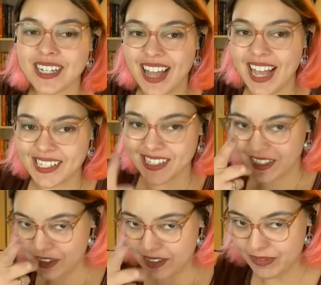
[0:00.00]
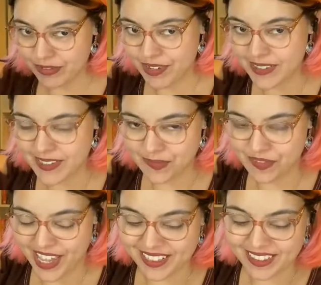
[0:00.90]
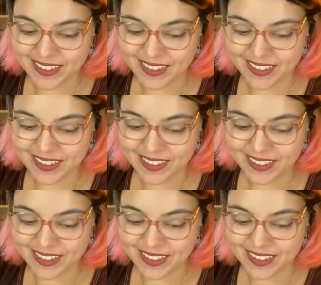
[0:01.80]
I see you're a Friends fan,